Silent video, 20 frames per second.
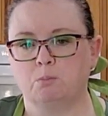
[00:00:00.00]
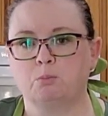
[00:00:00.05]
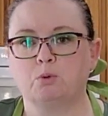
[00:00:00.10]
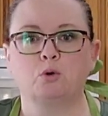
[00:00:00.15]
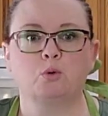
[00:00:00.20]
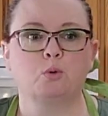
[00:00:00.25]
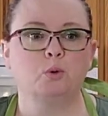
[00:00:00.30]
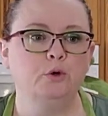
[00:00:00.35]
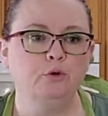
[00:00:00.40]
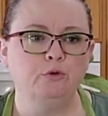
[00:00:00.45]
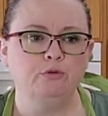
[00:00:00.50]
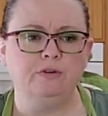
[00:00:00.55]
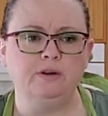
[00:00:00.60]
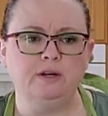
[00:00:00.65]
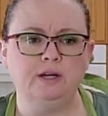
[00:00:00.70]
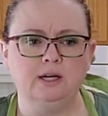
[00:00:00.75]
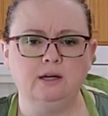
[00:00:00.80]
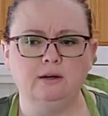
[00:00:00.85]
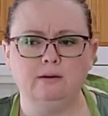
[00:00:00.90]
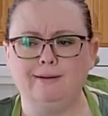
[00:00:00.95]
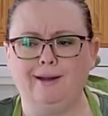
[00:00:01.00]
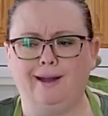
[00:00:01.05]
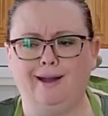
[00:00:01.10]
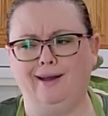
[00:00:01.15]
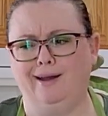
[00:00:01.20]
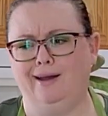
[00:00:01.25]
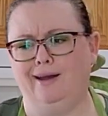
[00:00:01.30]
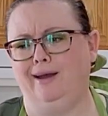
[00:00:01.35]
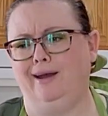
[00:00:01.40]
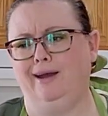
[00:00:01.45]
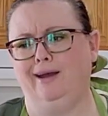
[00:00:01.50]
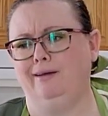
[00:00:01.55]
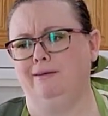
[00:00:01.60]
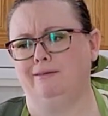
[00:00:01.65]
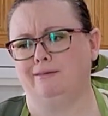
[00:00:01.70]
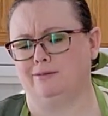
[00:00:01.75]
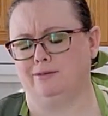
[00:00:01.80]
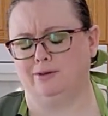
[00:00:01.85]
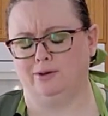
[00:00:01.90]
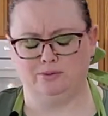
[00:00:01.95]
Proofing? I
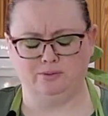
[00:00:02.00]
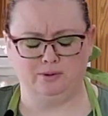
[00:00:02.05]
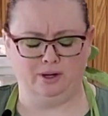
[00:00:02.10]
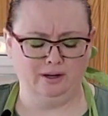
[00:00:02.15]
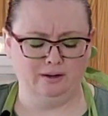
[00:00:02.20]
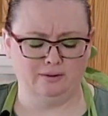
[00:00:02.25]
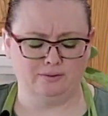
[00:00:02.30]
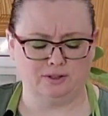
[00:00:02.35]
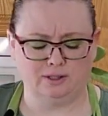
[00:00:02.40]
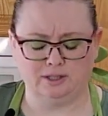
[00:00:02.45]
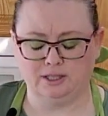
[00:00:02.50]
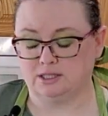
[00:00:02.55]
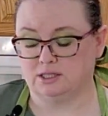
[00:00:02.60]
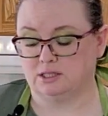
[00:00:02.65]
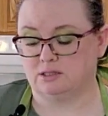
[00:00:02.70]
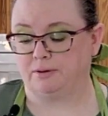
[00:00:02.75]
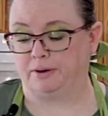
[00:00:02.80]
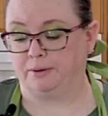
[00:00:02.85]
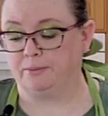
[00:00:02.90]
don't know. I don't think that's the